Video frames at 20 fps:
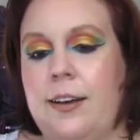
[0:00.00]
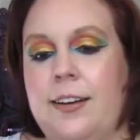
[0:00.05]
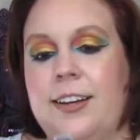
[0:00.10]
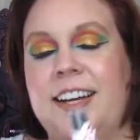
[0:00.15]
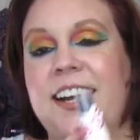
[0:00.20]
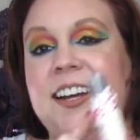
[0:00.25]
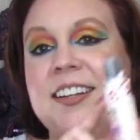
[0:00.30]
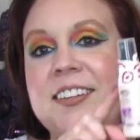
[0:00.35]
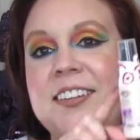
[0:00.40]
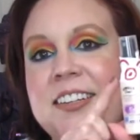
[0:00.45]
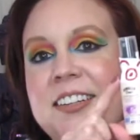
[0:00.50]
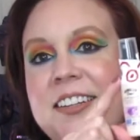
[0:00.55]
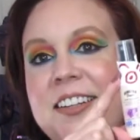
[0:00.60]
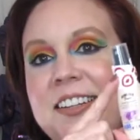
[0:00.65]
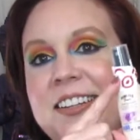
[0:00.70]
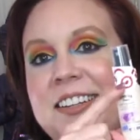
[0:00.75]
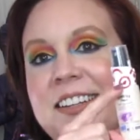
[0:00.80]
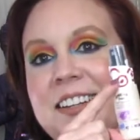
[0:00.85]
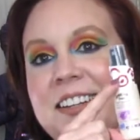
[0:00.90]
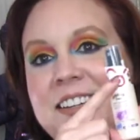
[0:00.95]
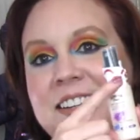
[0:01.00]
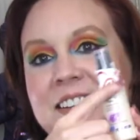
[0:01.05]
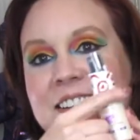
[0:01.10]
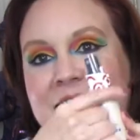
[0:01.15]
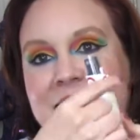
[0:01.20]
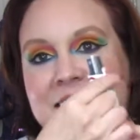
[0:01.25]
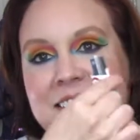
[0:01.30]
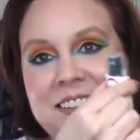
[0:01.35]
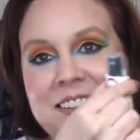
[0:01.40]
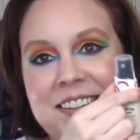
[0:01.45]
I like that they
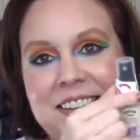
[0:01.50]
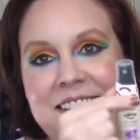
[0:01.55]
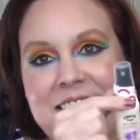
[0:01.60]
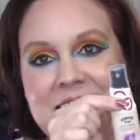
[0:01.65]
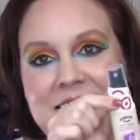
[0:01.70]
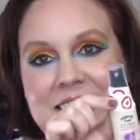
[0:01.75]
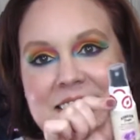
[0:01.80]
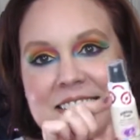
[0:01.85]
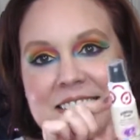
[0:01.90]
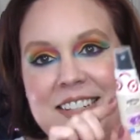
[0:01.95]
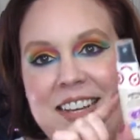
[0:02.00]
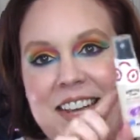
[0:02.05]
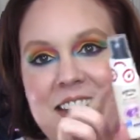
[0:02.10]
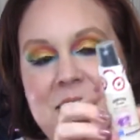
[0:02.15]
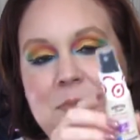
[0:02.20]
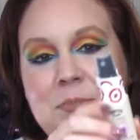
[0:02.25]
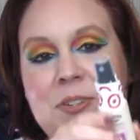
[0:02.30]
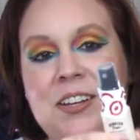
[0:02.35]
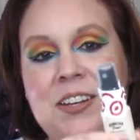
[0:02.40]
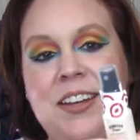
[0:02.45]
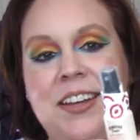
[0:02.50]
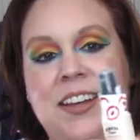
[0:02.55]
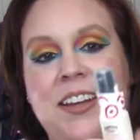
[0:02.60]
taped